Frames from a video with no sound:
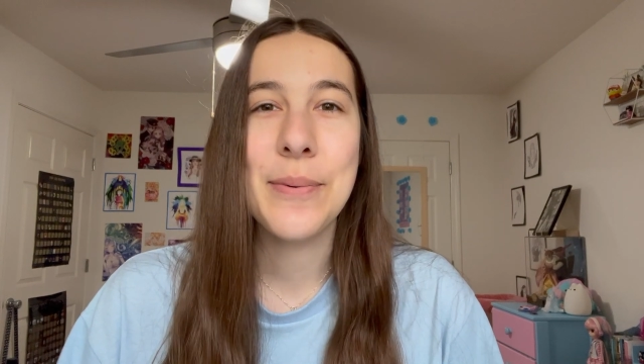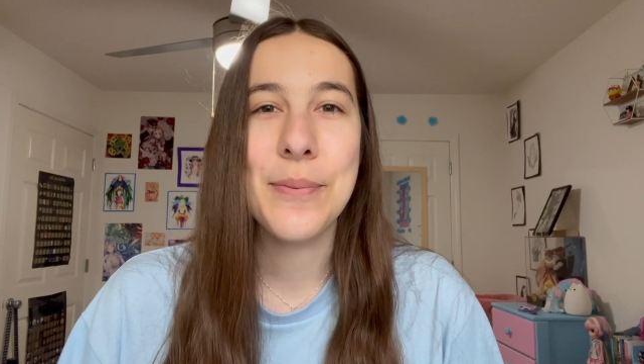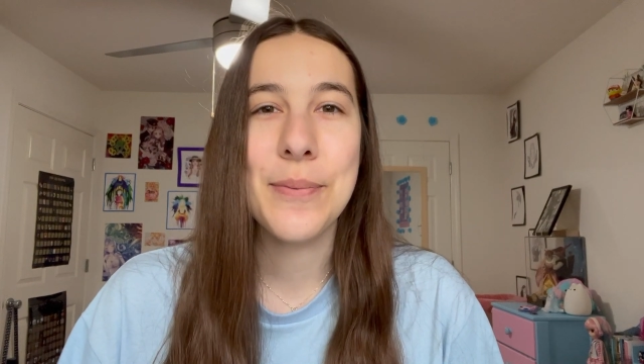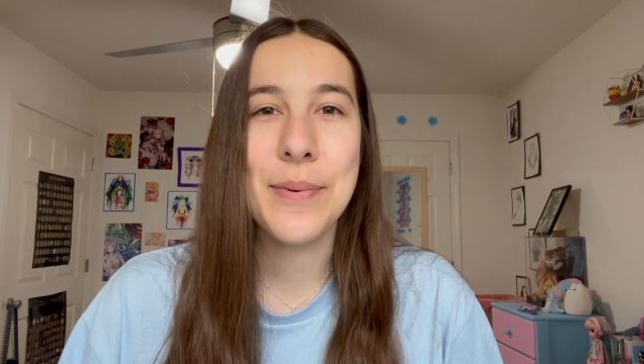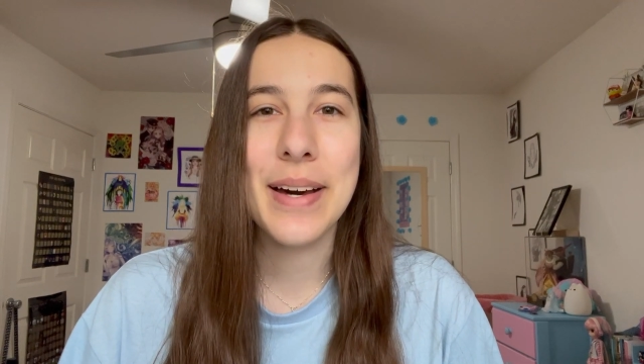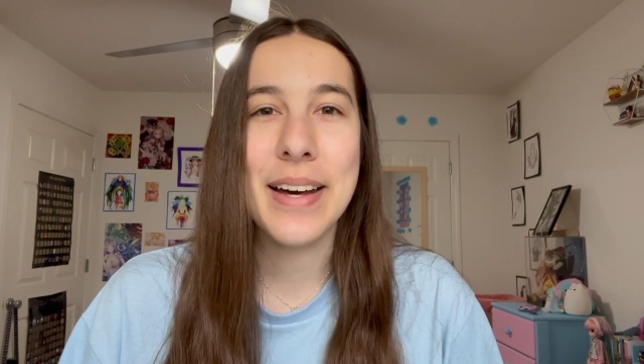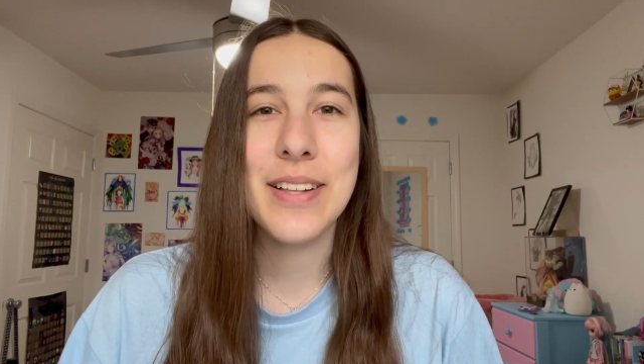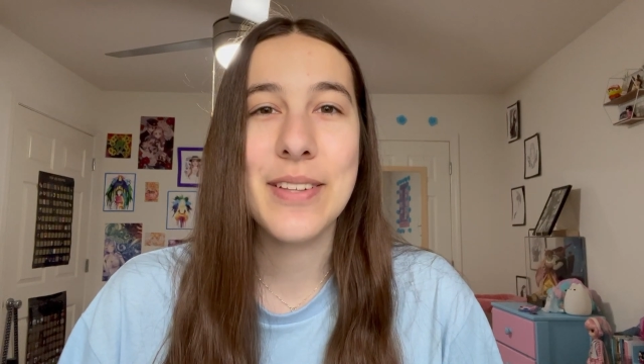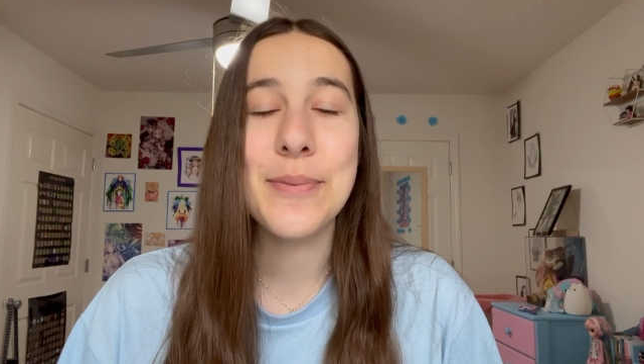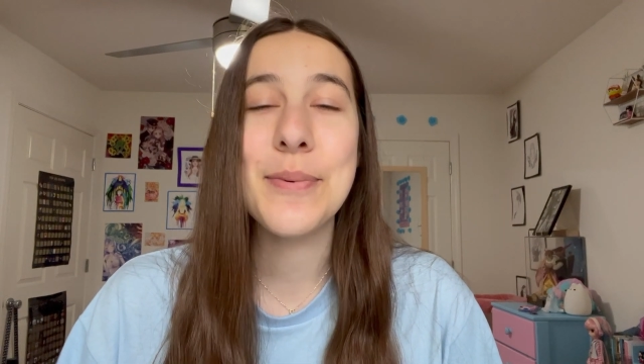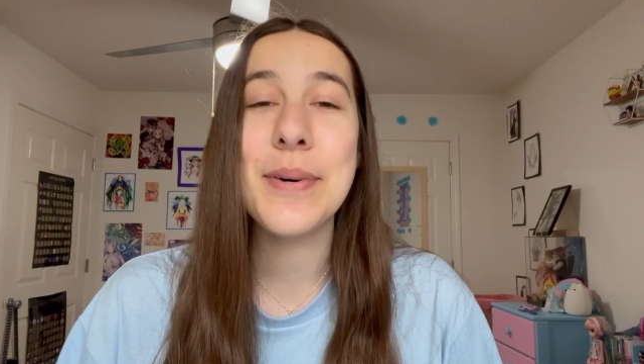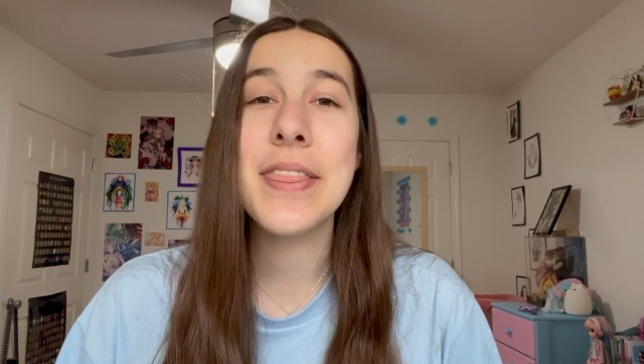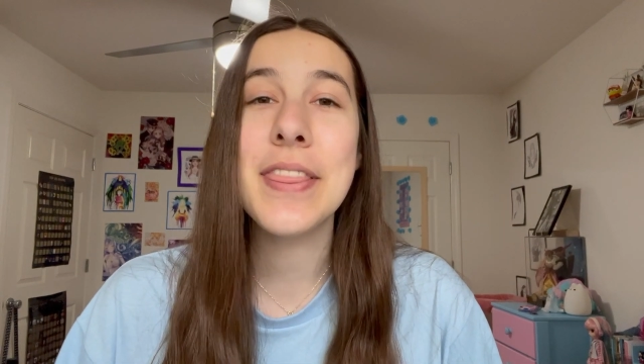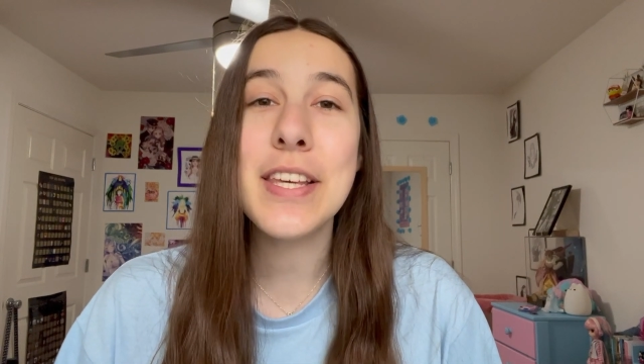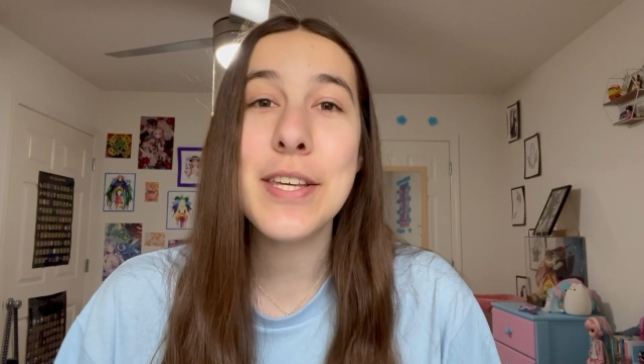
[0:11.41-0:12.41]
Well,
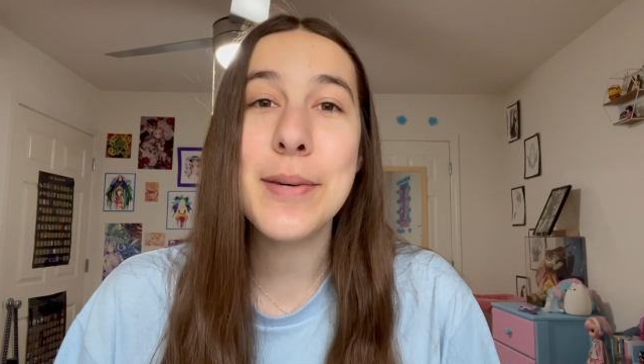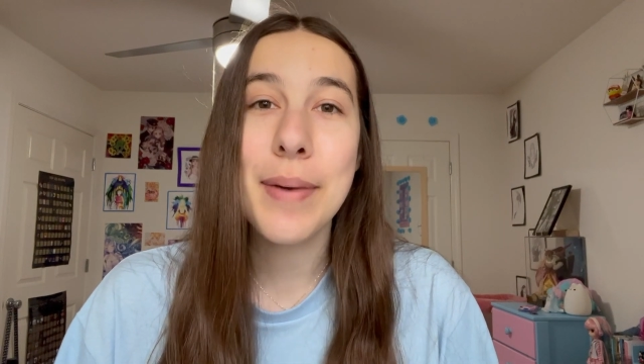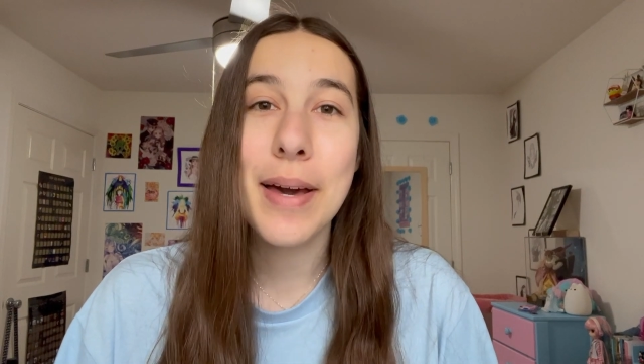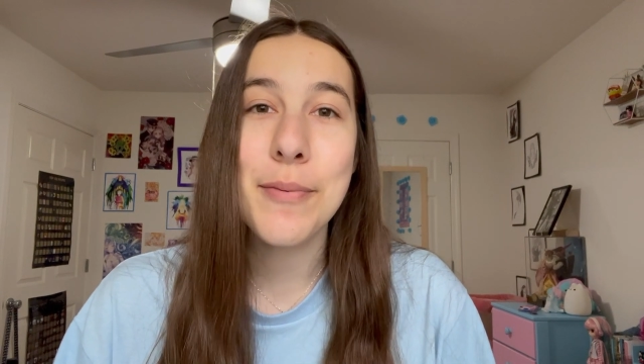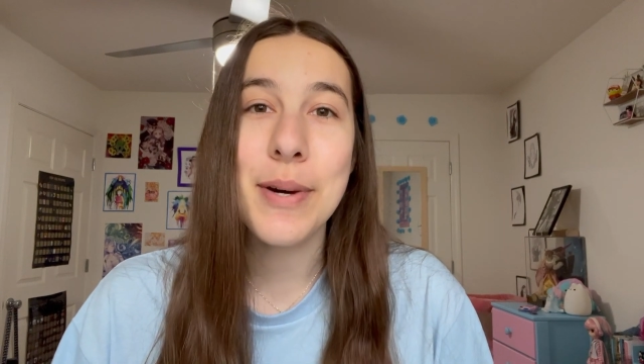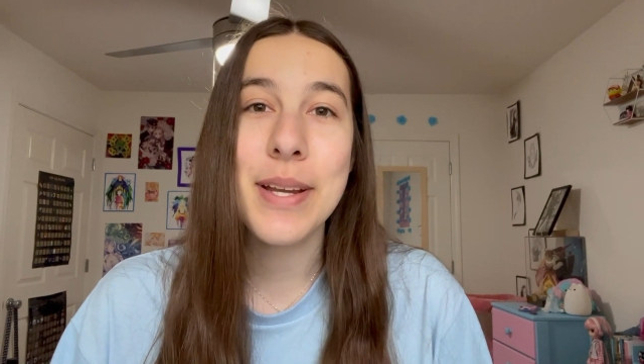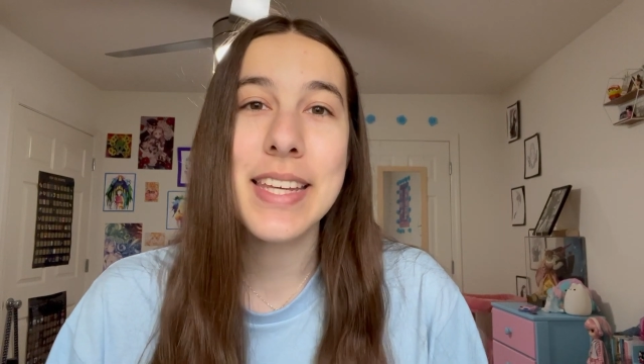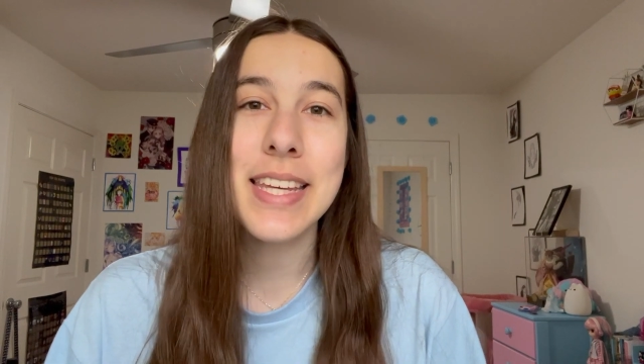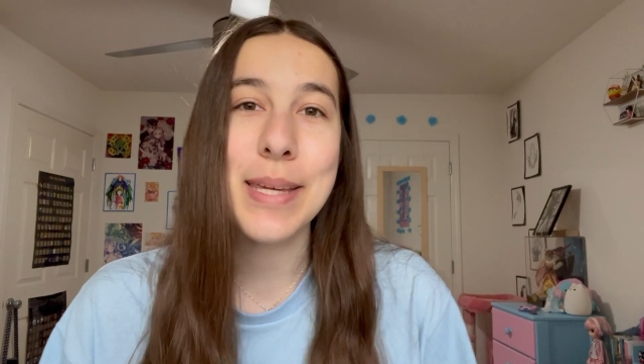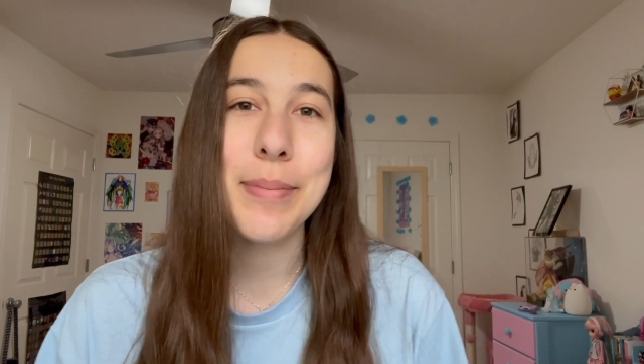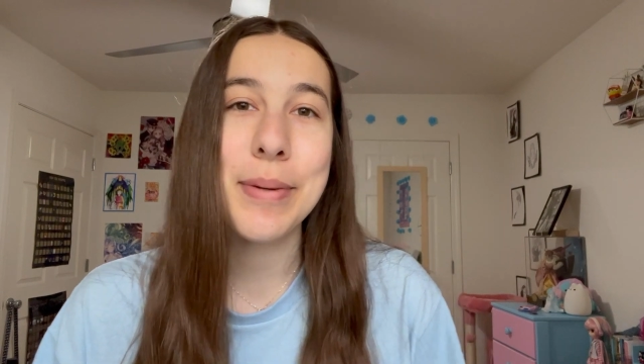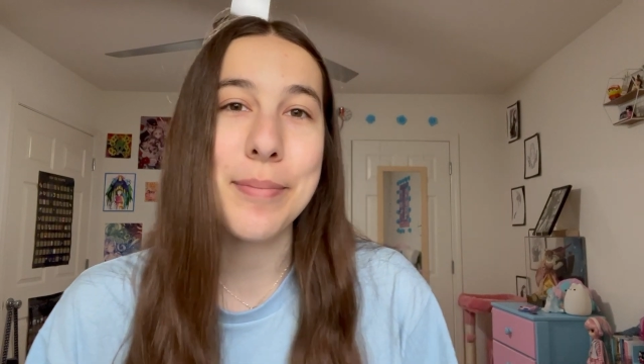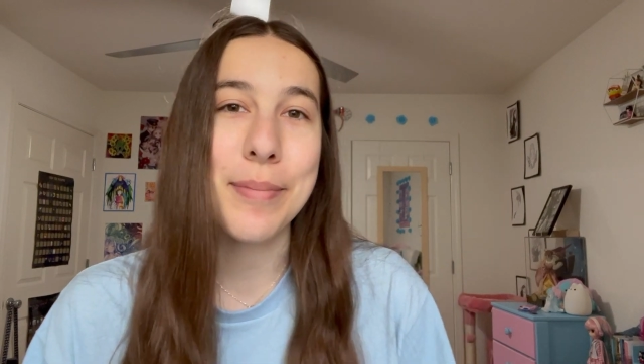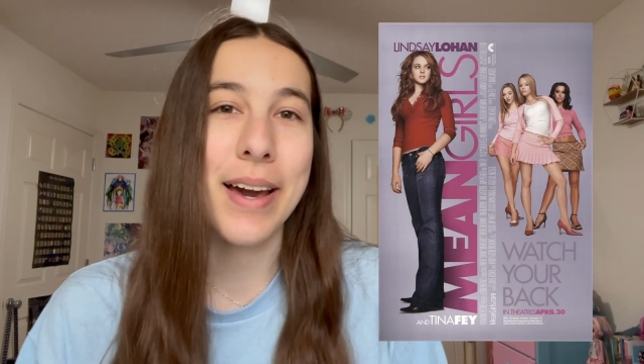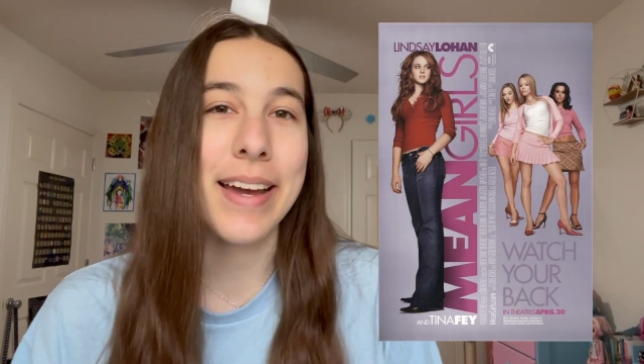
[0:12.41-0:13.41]
one thing you might want to keep
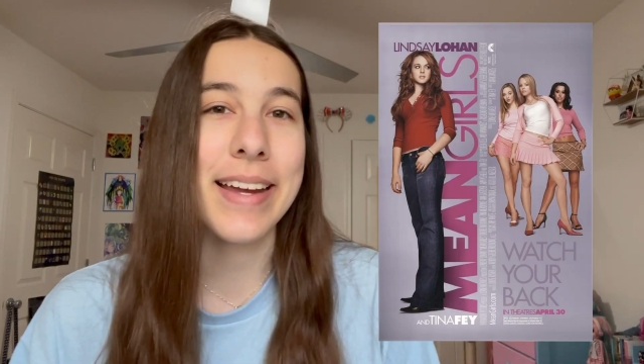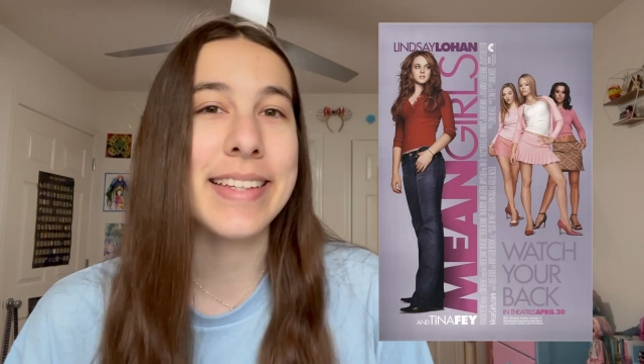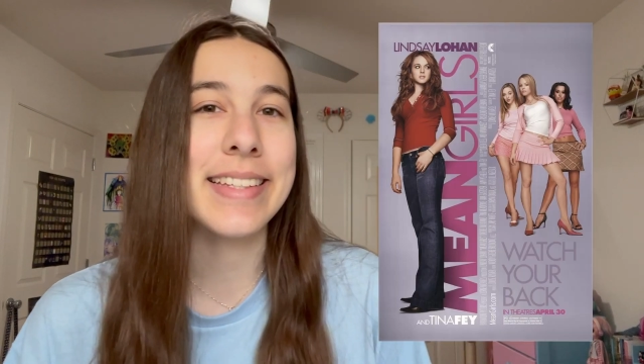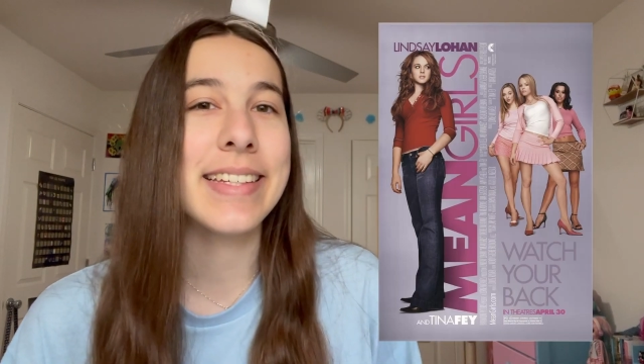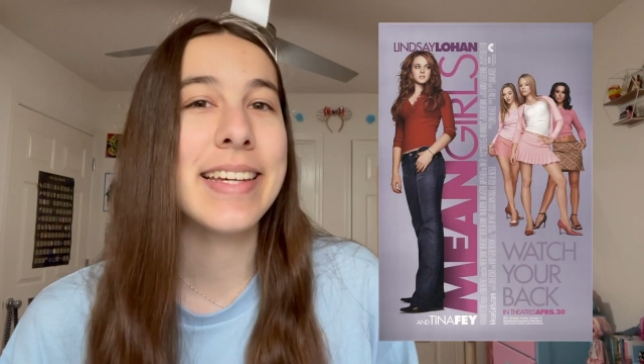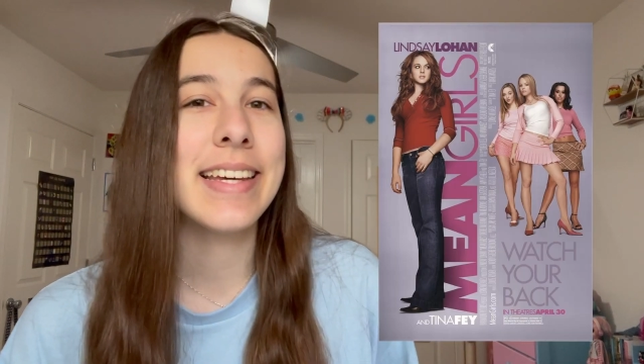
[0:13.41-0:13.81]
in mind